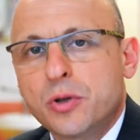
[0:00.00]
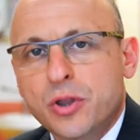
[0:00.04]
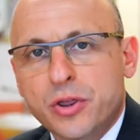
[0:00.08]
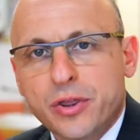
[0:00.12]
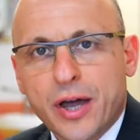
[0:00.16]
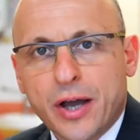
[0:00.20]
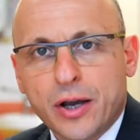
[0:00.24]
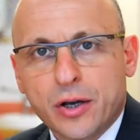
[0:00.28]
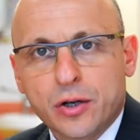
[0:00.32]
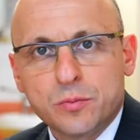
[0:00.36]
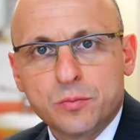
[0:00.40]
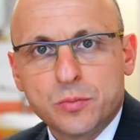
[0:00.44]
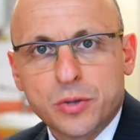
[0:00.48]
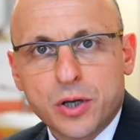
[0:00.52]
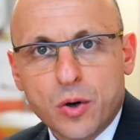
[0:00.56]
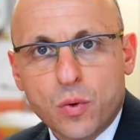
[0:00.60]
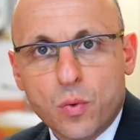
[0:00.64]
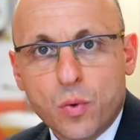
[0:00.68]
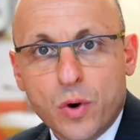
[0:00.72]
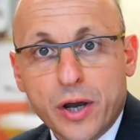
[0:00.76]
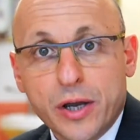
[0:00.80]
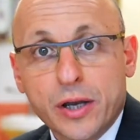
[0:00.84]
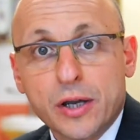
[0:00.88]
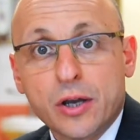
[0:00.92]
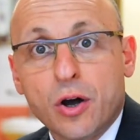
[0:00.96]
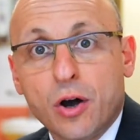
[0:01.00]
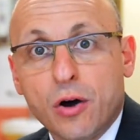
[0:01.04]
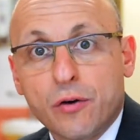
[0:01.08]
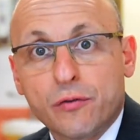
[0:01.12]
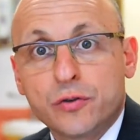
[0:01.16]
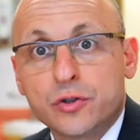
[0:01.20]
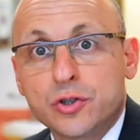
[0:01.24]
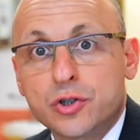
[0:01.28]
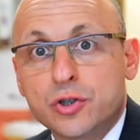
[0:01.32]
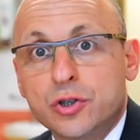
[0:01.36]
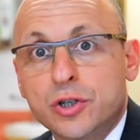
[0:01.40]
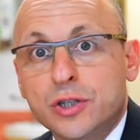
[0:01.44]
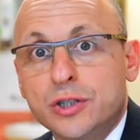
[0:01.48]
but that could be a way of
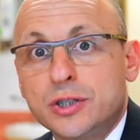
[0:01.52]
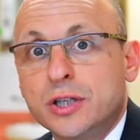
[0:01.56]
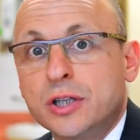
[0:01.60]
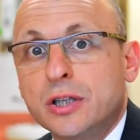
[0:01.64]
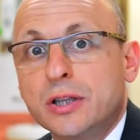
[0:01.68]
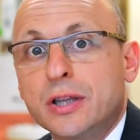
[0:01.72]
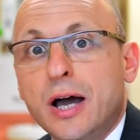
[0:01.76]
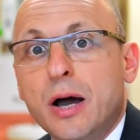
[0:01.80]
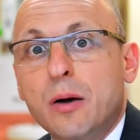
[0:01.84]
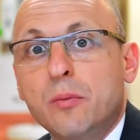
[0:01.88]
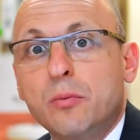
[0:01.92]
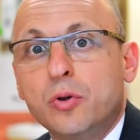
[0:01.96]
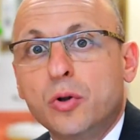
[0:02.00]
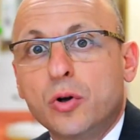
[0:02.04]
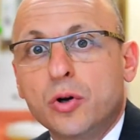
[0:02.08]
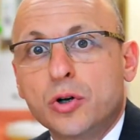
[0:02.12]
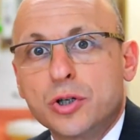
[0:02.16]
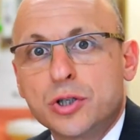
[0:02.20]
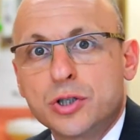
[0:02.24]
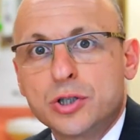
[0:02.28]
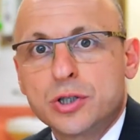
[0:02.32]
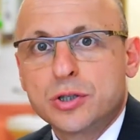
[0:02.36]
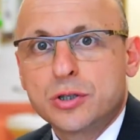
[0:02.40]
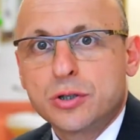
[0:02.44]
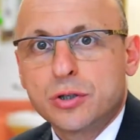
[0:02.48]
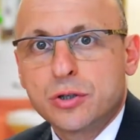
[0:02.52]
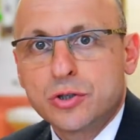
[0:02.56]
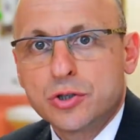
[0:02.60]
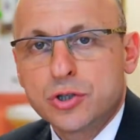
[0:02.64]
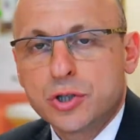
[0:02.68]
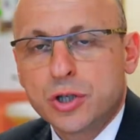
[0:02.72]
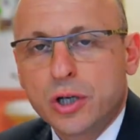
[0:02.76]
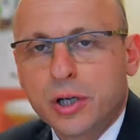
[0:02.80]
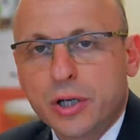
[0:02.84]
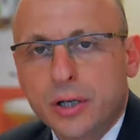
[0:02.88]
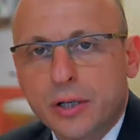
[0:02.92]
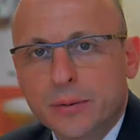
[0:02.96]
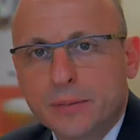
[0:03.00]
treating that blockage
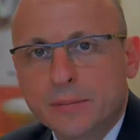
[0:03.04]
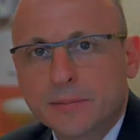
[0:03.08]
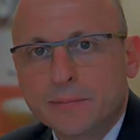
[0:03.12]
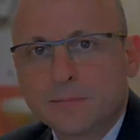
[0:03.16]
surgically.